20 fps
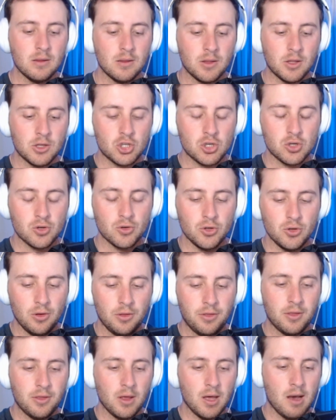the
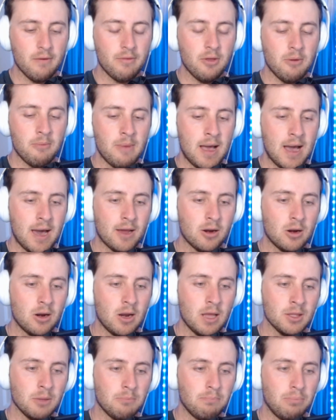truth of the matter
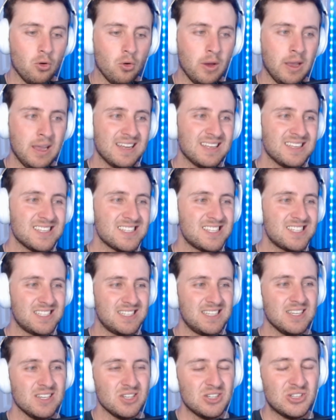and the point
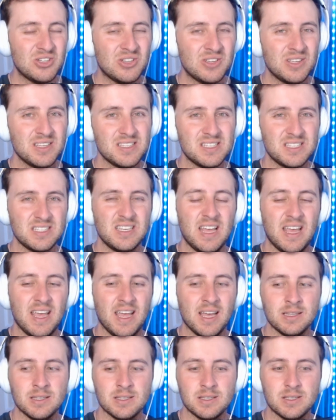still
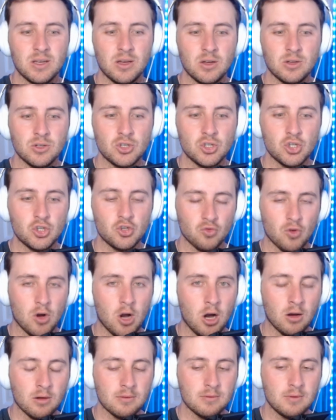stands
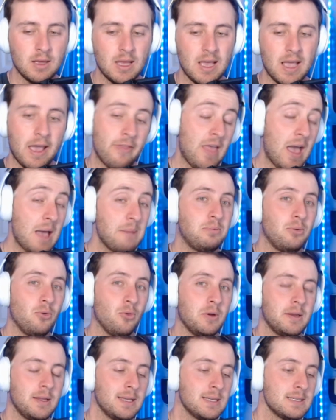strong. And that
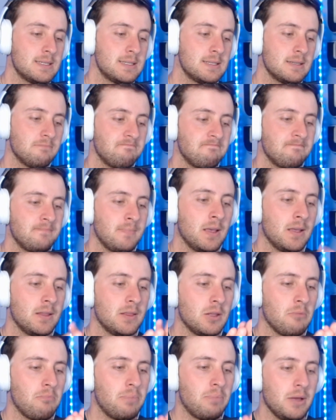point is
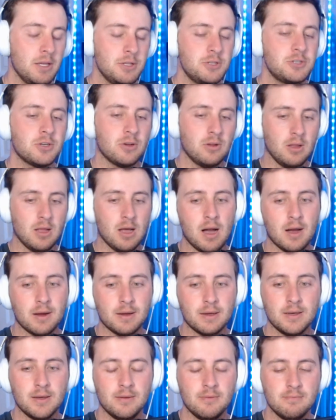the pitch
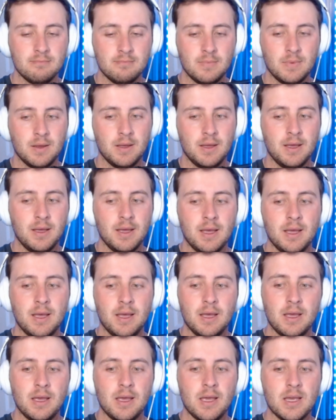clock
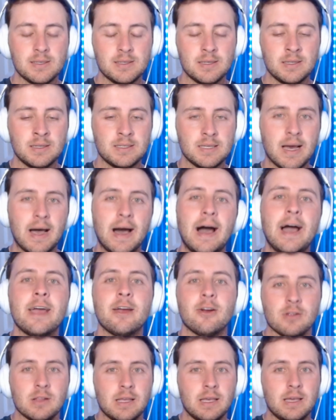is
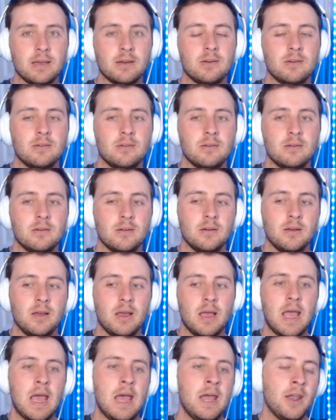entirely
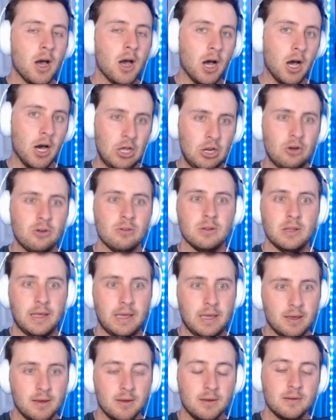and
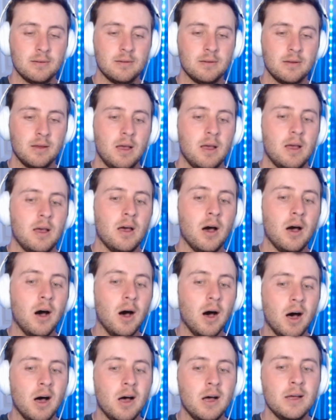utterly
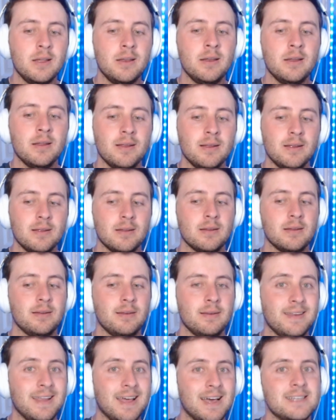
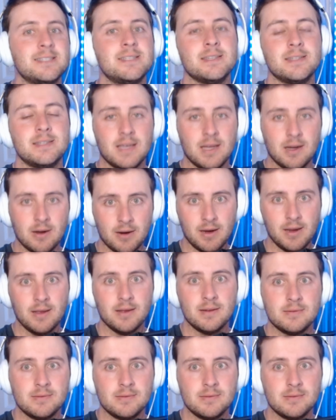unnecessary.